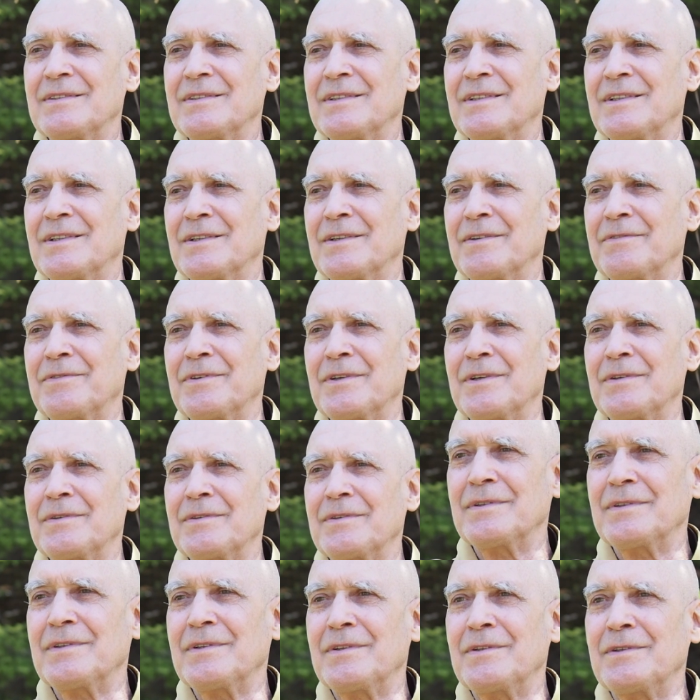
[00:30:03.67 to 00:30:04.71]
You know, if you
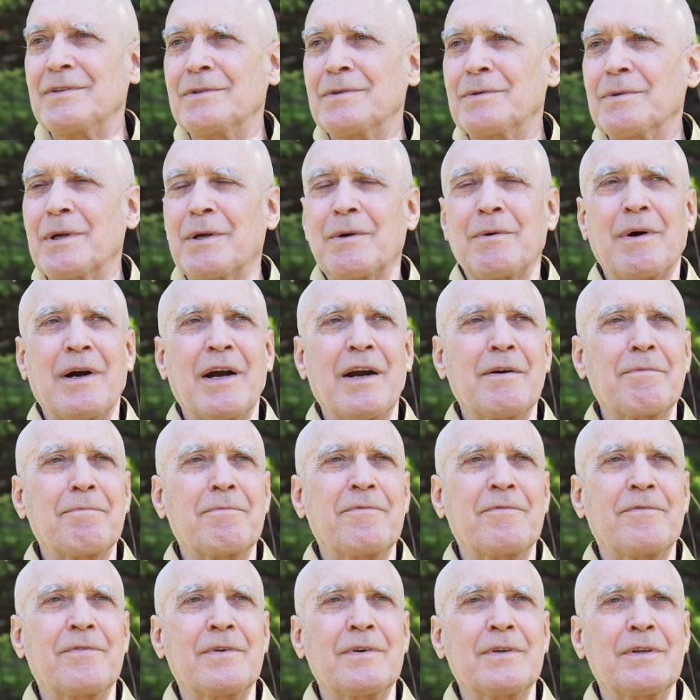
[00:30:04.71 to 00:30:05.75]
require
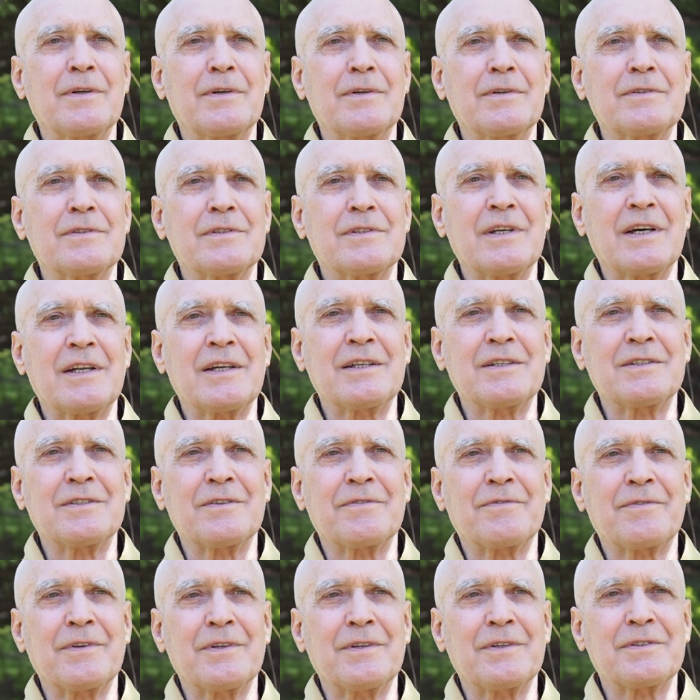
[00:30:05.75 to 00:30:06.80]
for your studies or
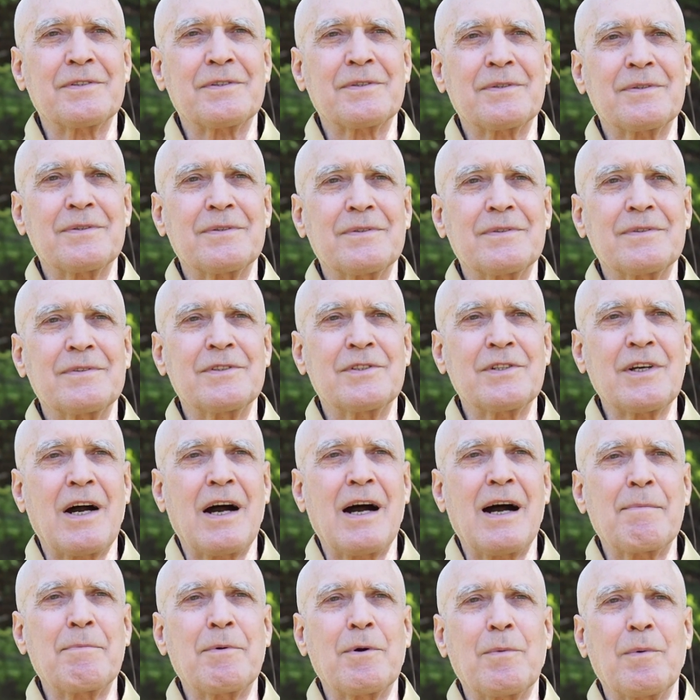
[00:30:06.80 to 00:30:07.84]
for your
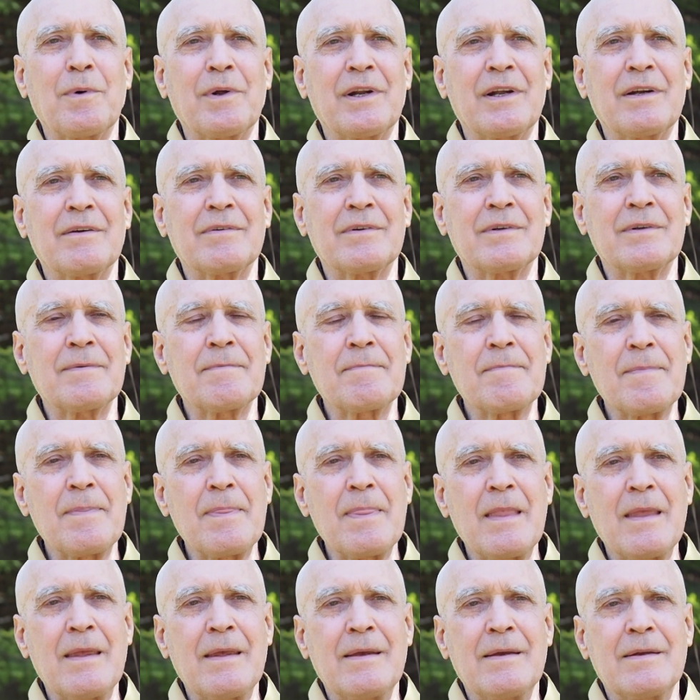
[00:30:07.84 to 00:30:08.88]
job or whatever,
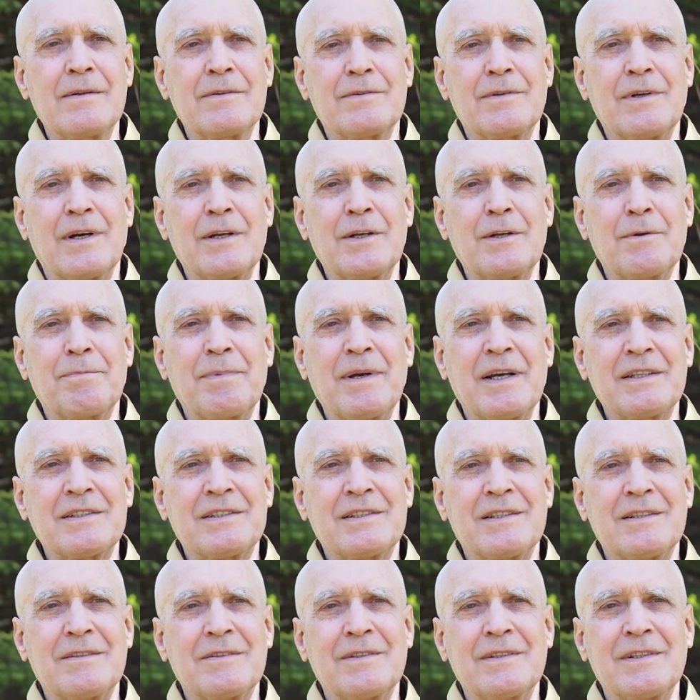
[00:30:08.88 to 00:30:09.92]
try your
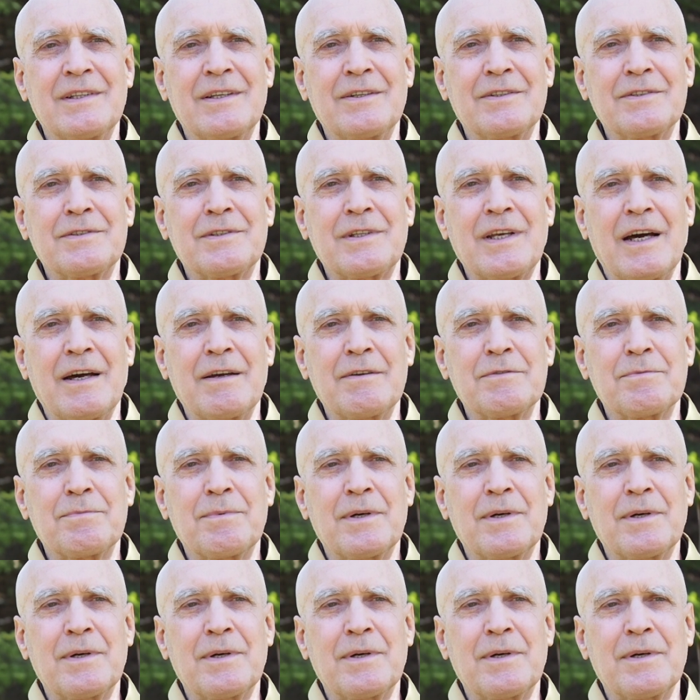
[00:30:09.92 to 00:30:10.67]
best during those times.